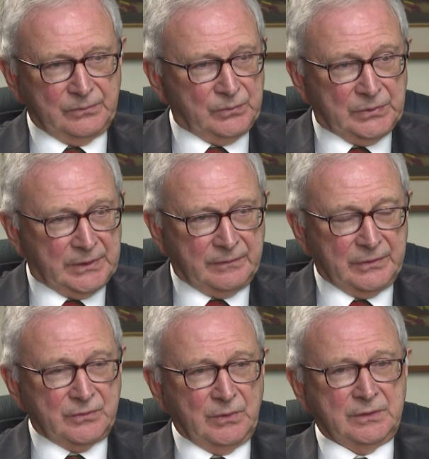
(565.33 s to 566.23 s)
none of
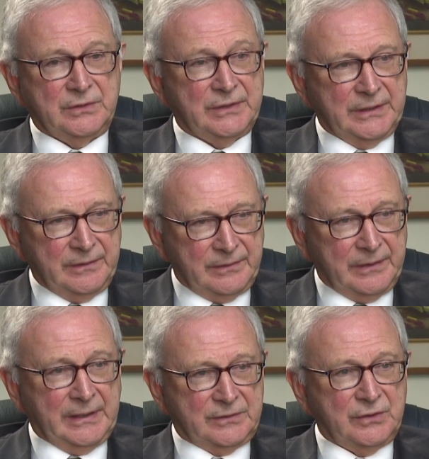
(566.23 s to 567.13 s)
us want to see
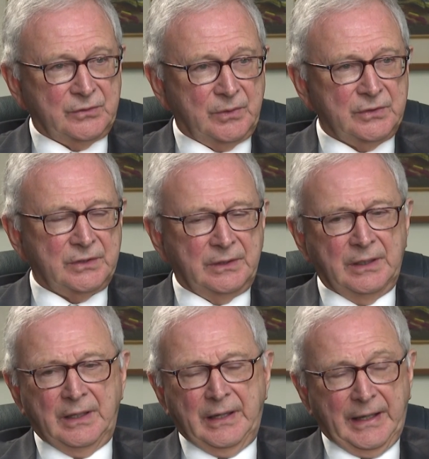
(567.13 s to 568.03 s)
that situation
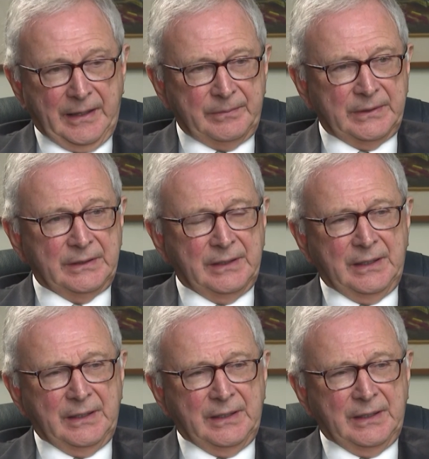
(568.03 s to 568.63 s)
happen,